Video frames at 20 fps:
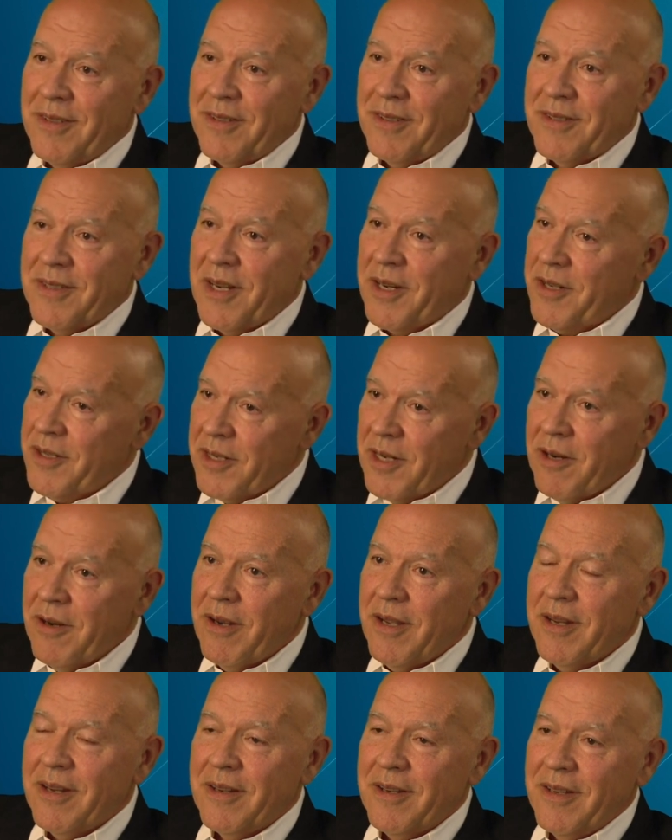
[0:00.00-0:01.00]

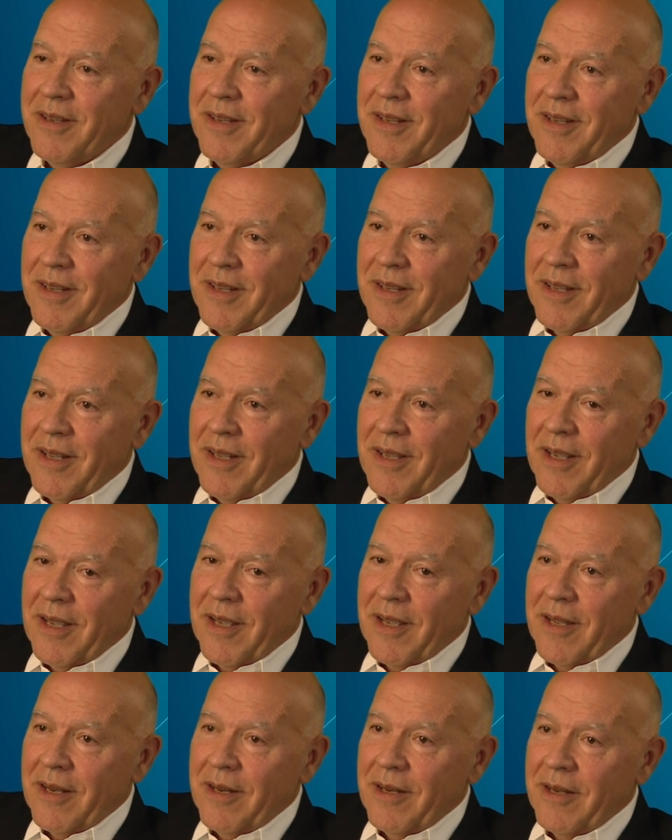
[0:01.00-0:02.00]
secretariat,
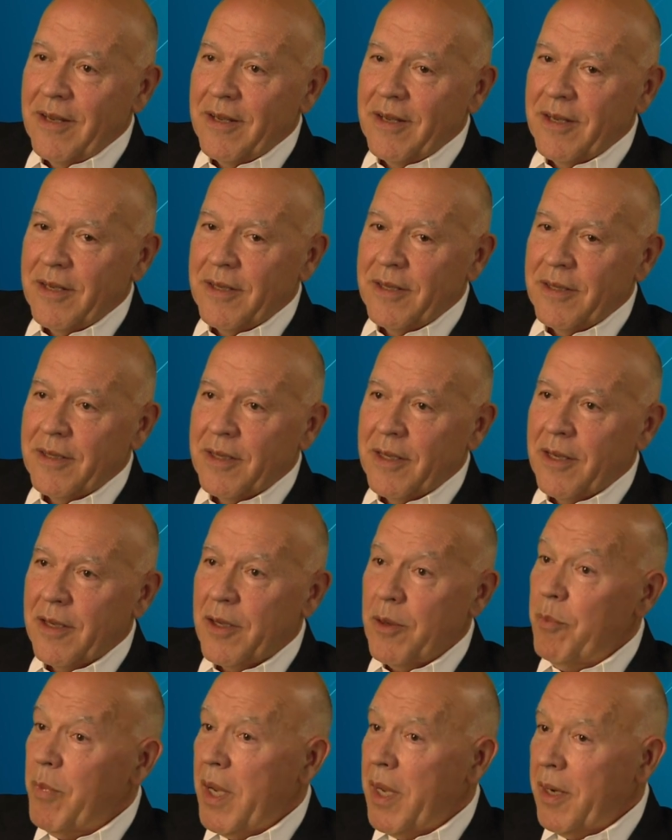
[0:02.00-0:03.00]
and uh, a
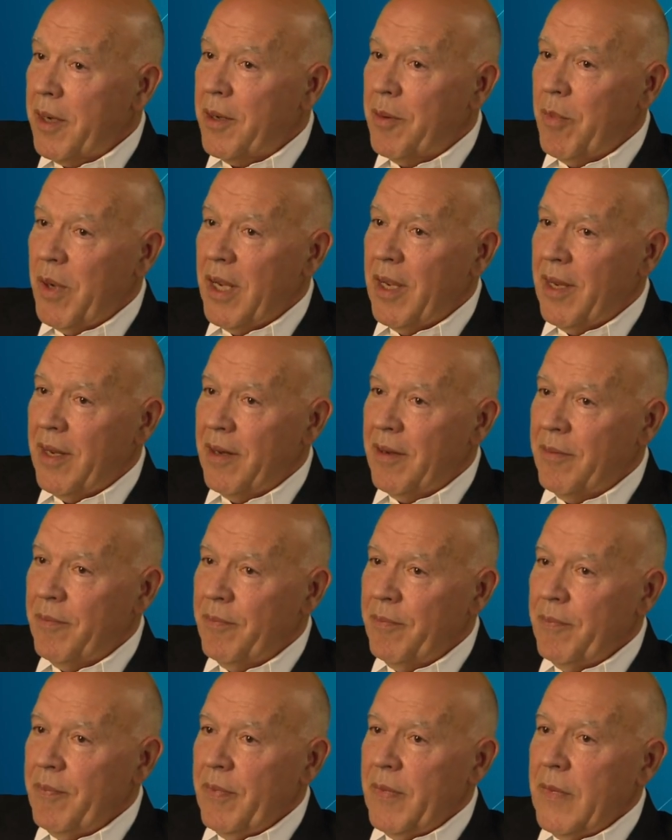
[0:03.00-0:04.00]
combatant command.
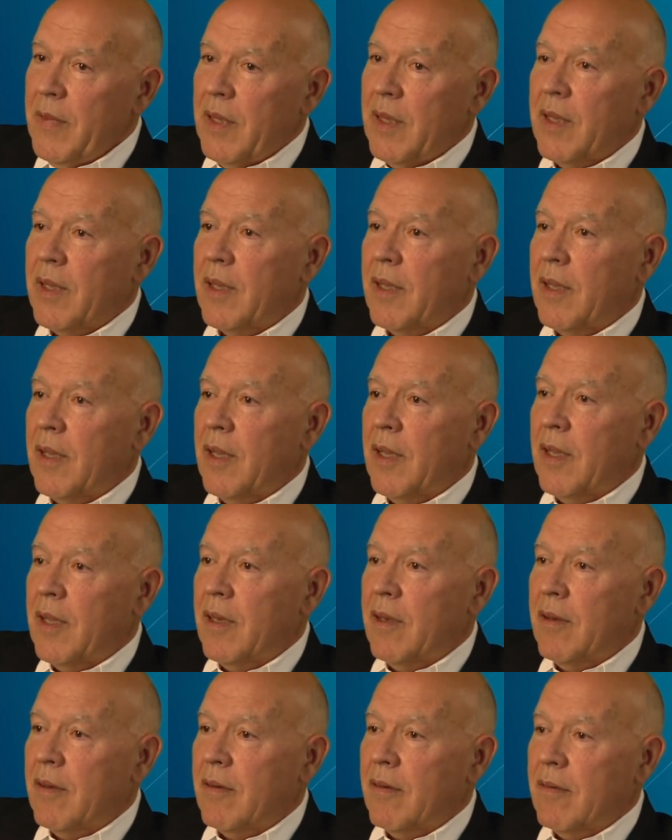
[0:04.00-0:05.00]

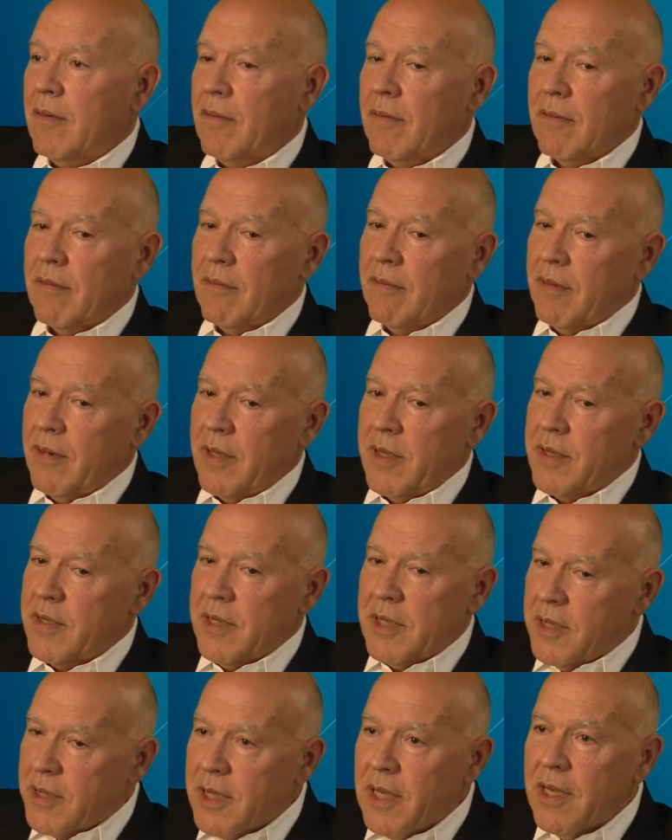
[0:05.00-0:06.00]
And his
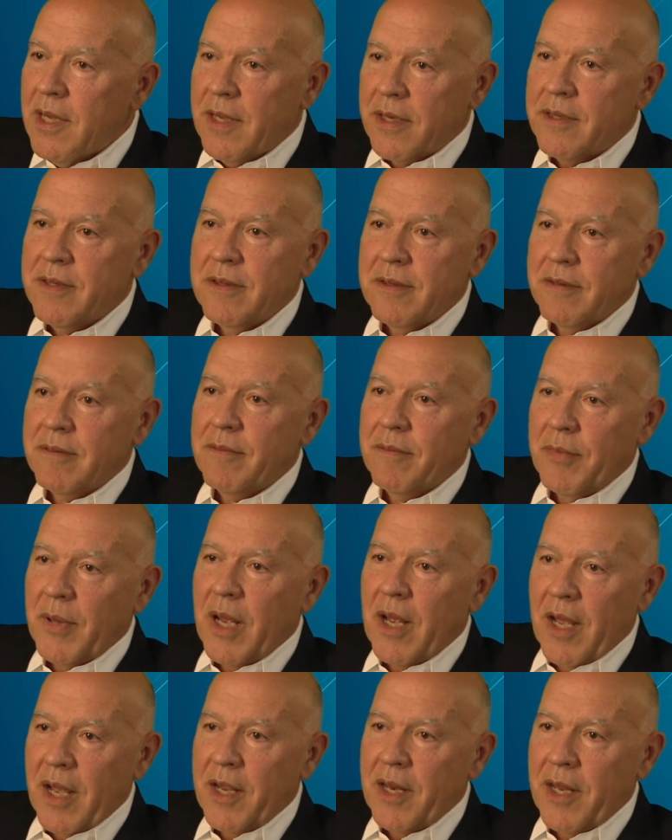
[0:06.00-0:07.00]
intent
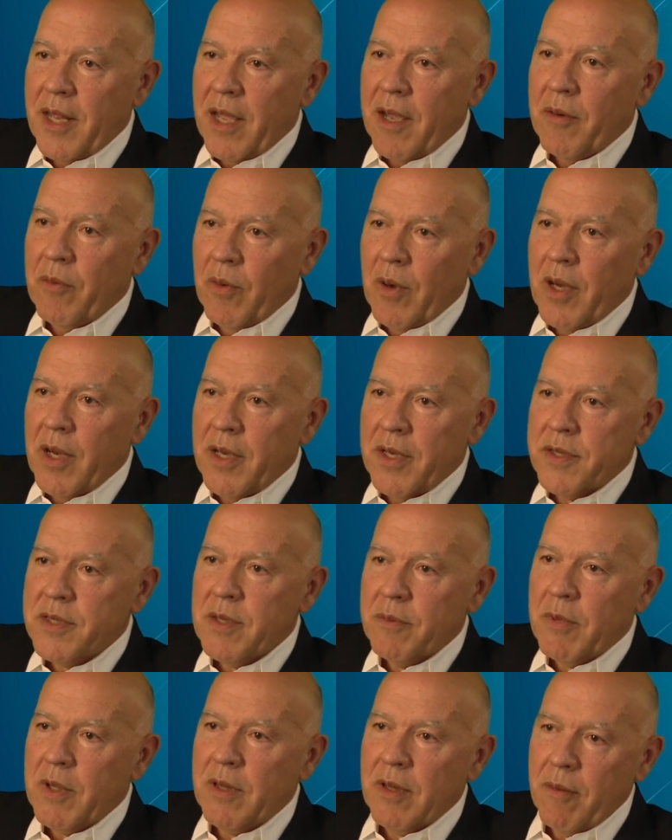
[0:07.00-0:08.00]
behind that was,
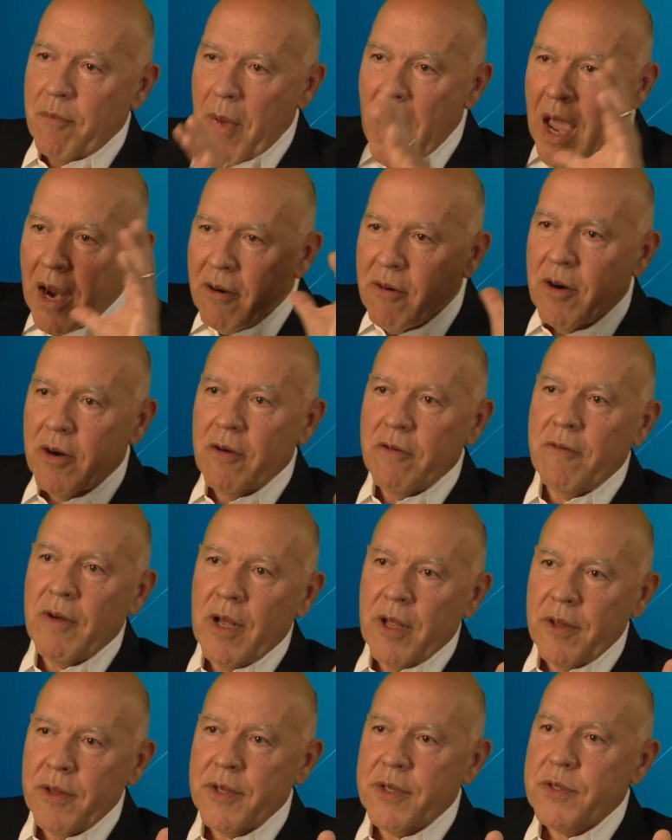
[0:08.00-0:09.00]
I mean, the macro of
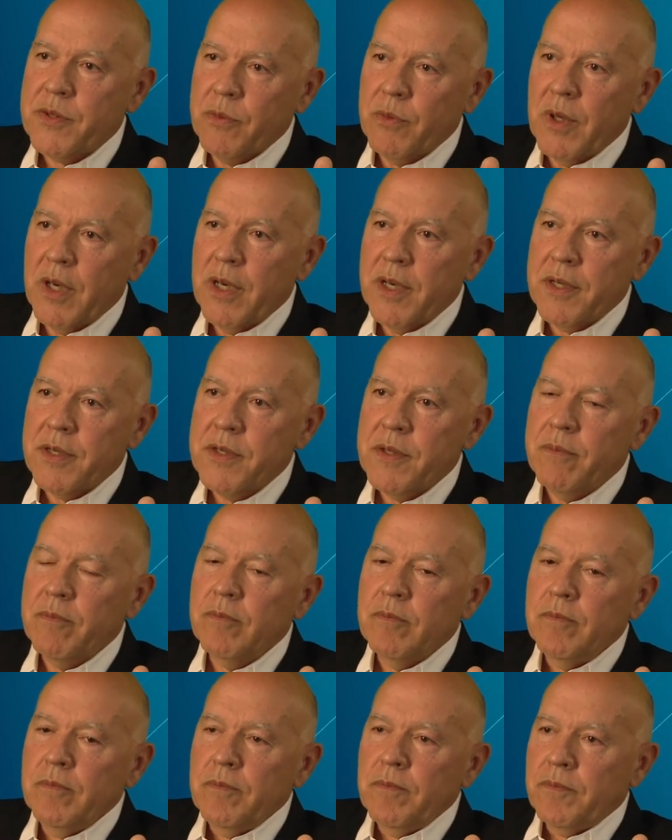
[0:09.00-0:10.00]
all this was
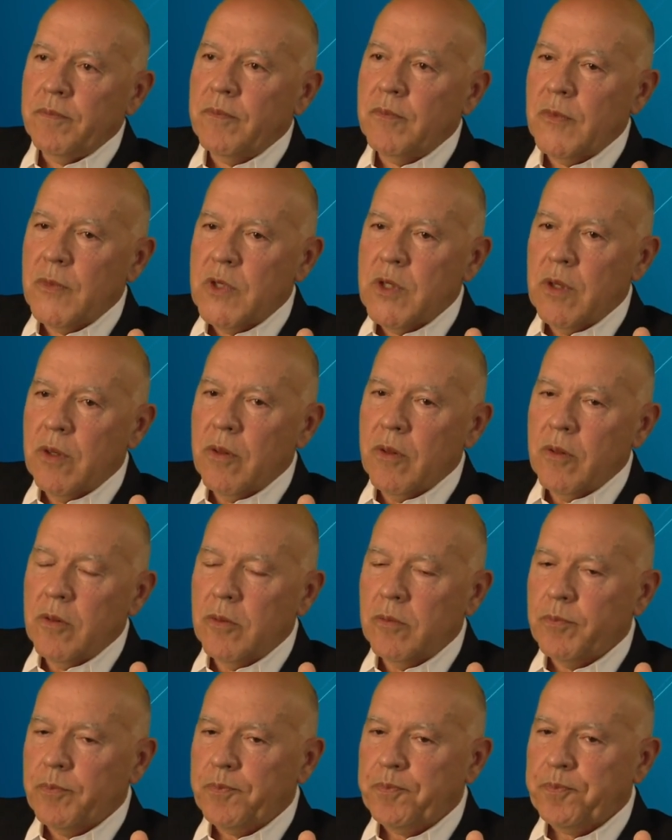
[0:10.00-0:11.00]
to